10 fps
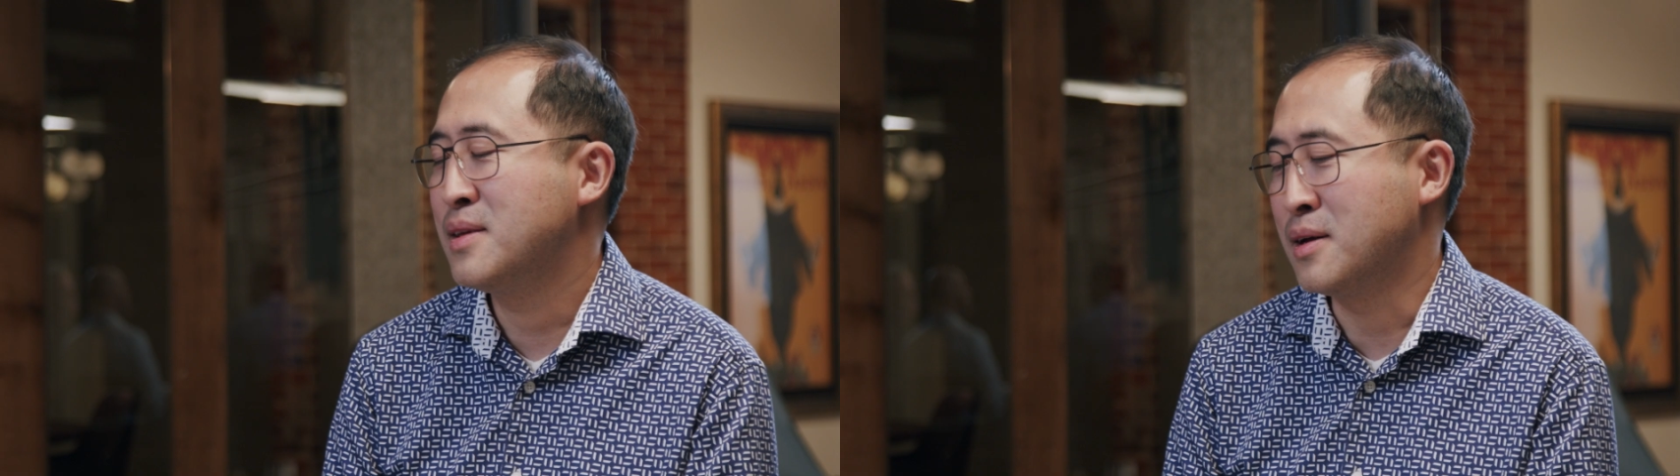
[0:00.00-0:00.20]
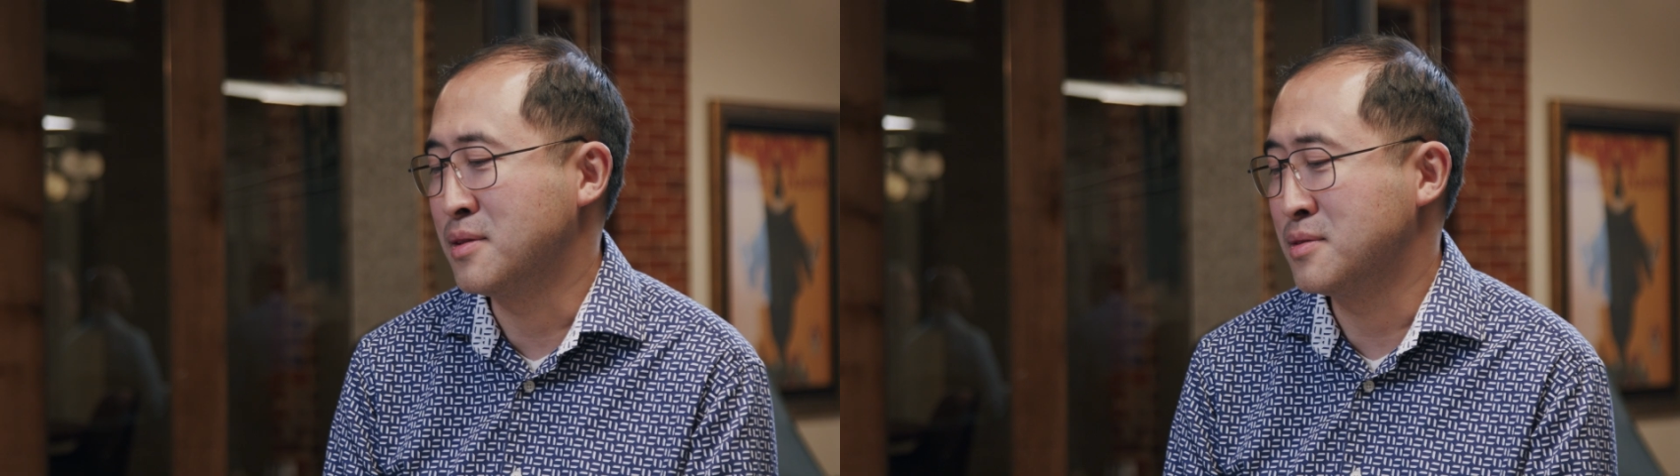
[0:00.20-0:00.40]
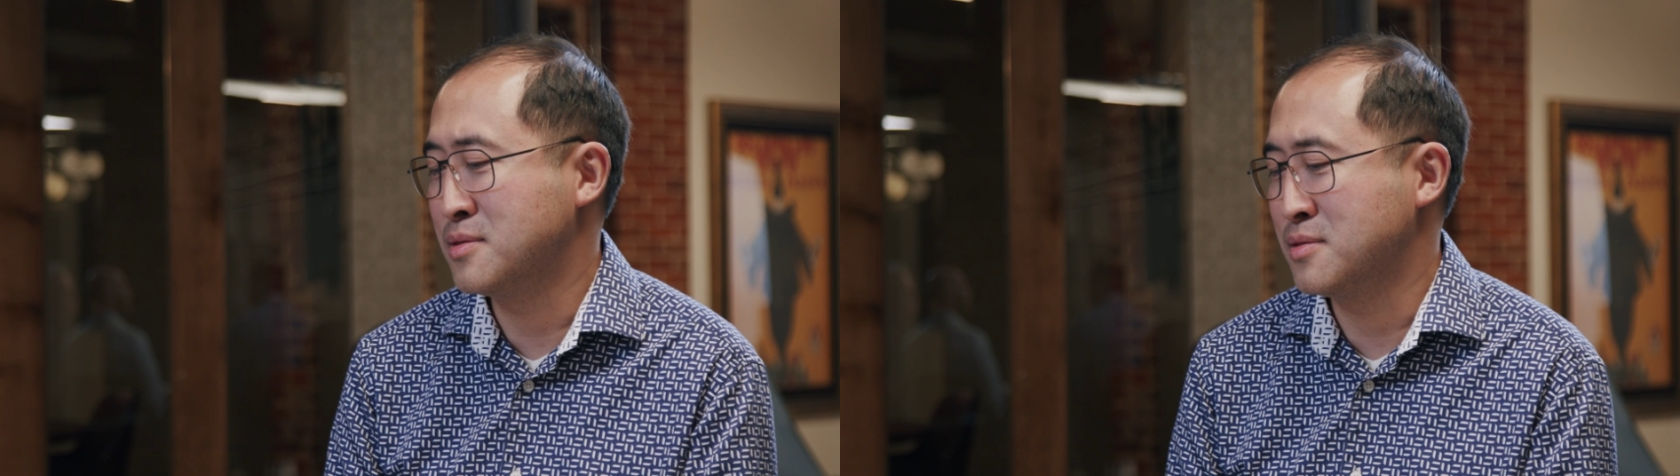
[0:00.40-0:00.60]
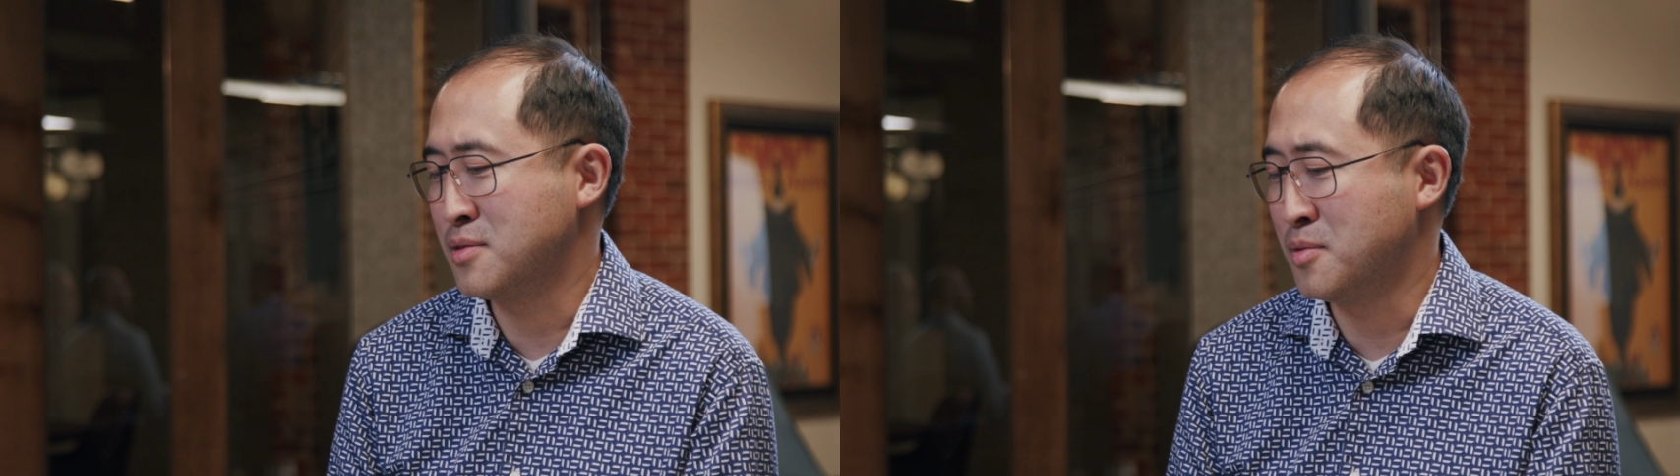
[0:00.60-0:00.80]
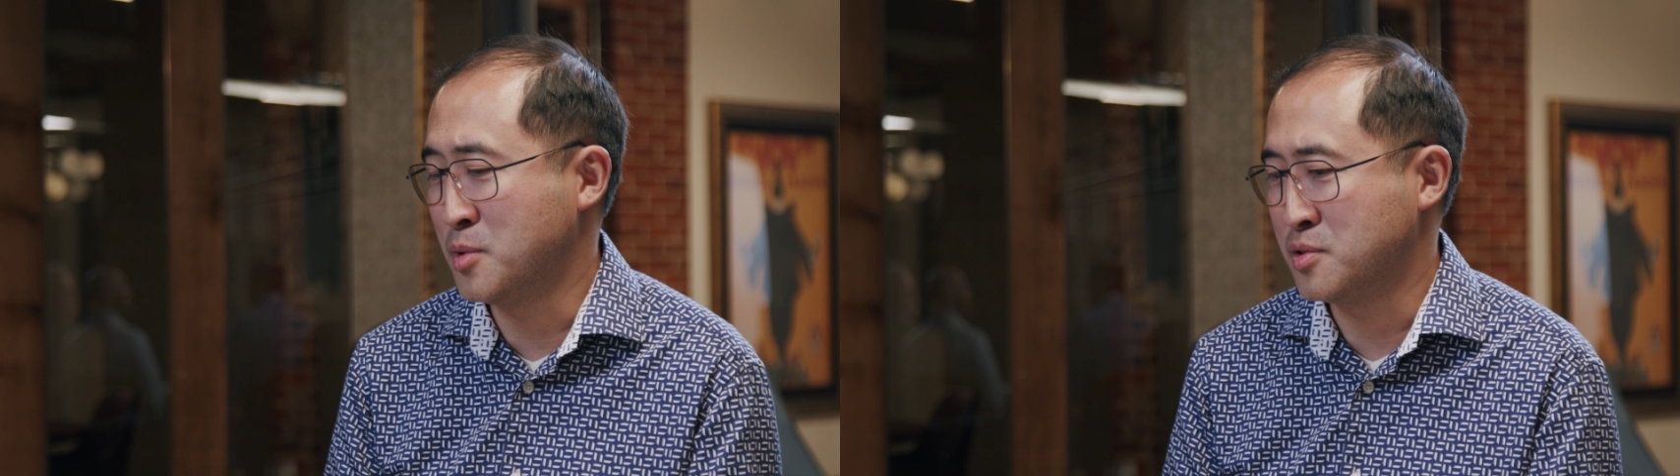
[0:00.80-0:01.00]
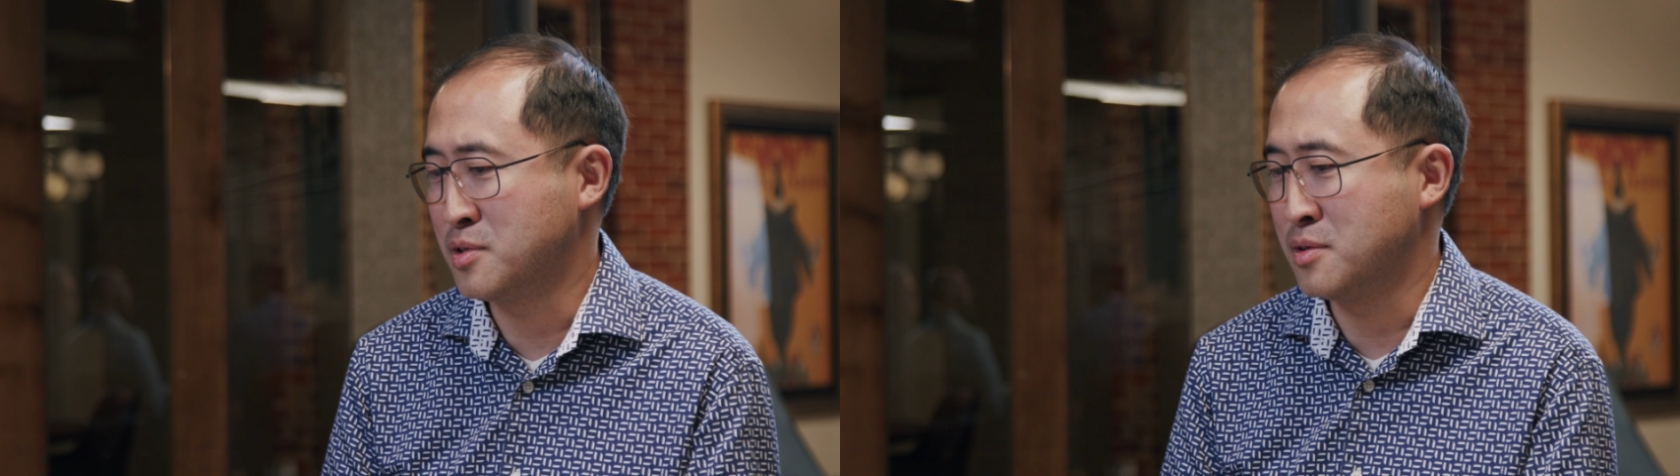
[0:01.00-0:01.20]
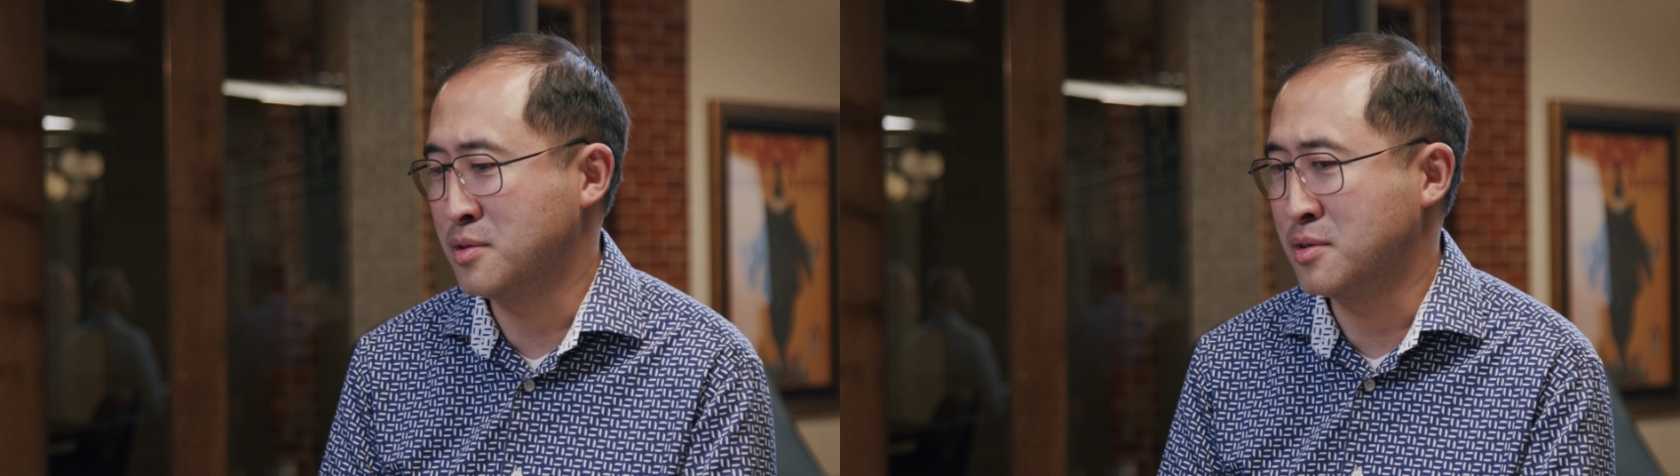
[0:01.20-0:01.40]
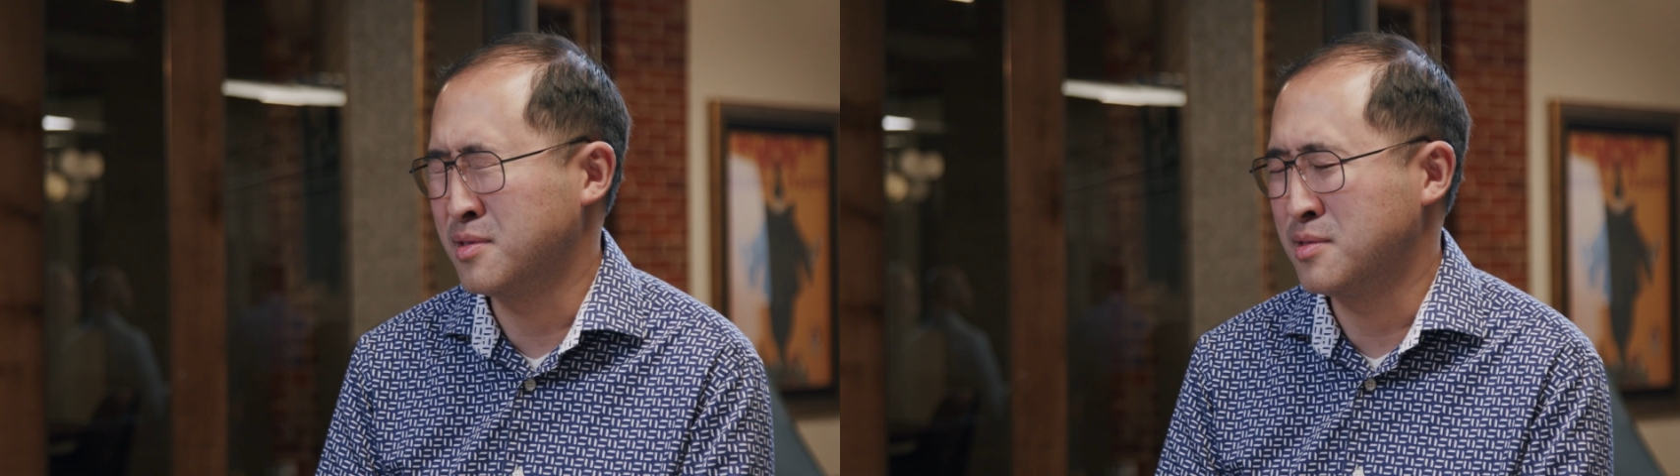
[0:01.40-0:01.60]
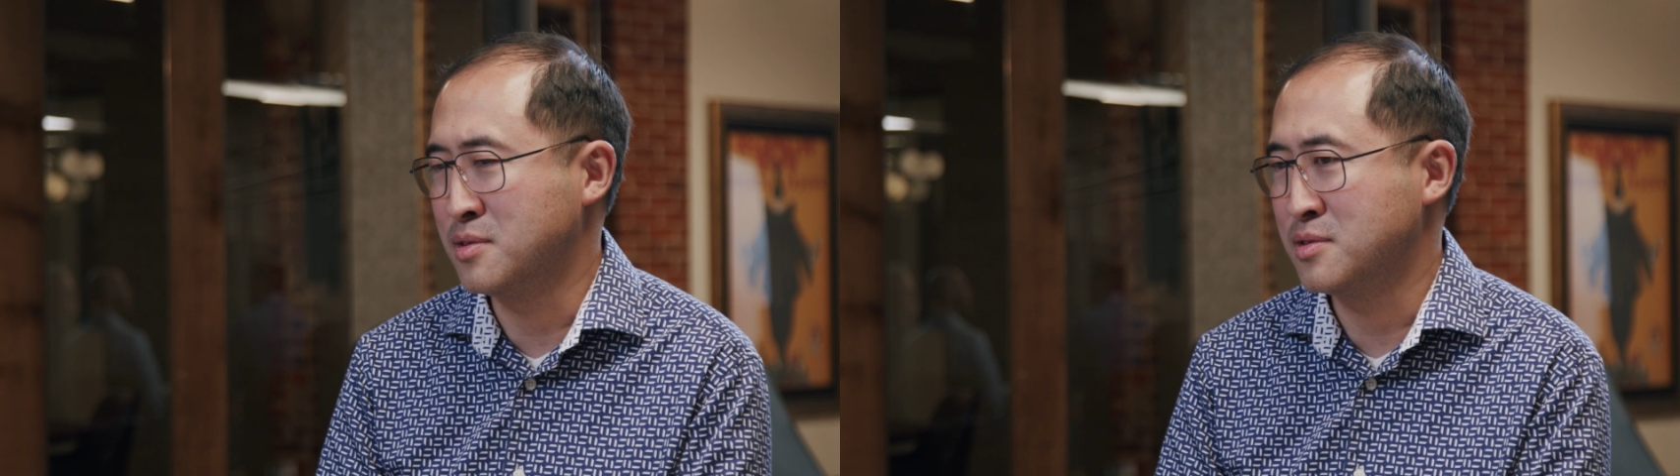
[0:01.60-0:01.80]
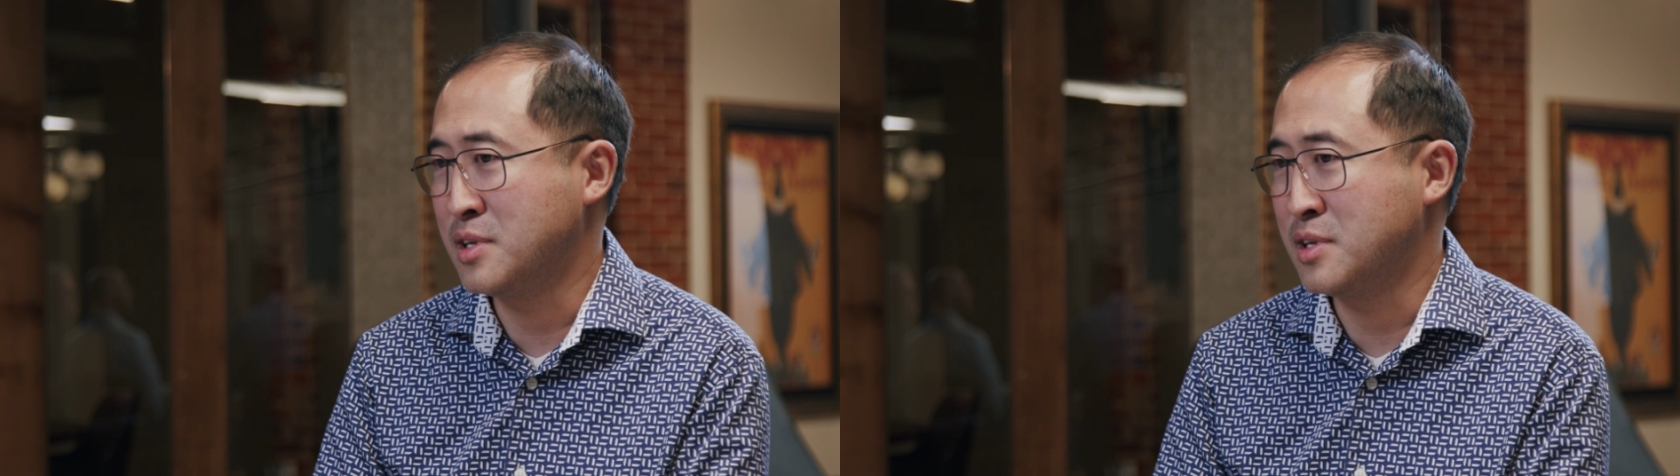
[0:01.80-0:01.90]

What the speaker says: Yeah, this is almost the